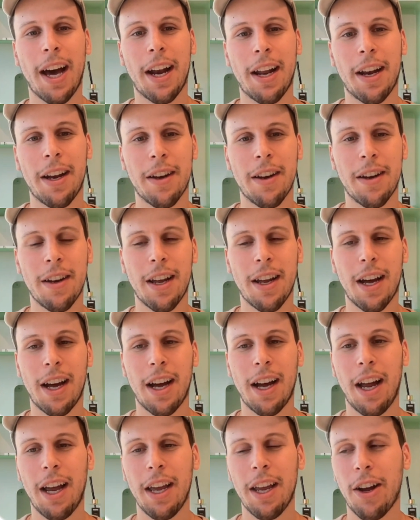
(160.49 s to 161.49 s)
And
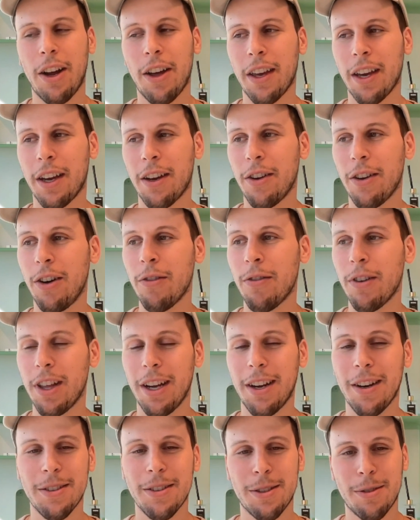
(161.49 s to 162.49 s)
I think over the
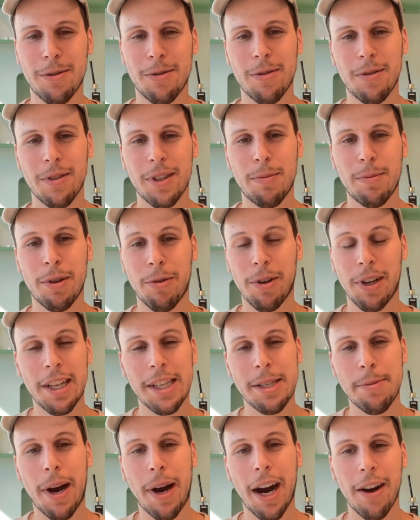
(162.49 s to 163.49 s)
years, it's been really
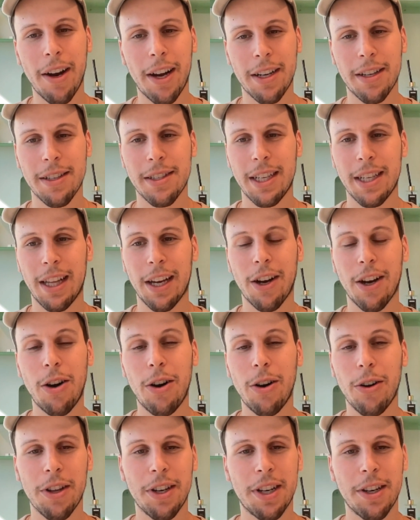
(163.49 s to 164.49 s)
inspiring to see
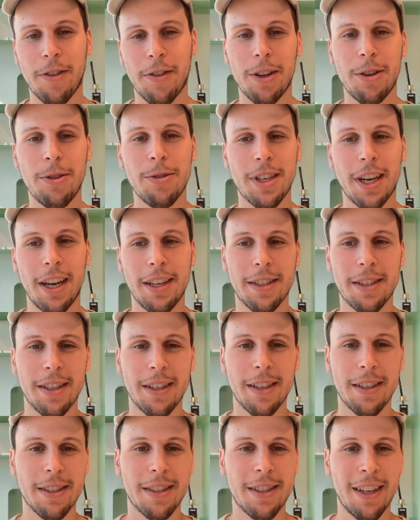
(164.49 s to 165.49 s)
all the different use
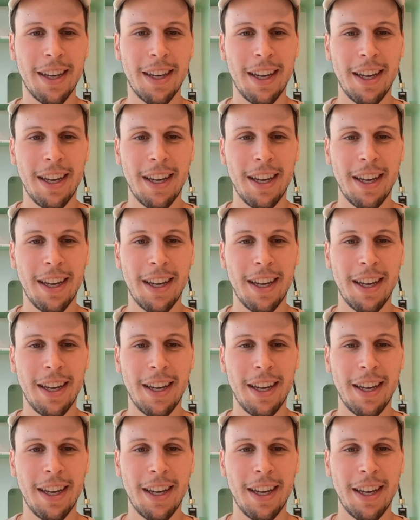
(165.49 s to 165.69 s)
cases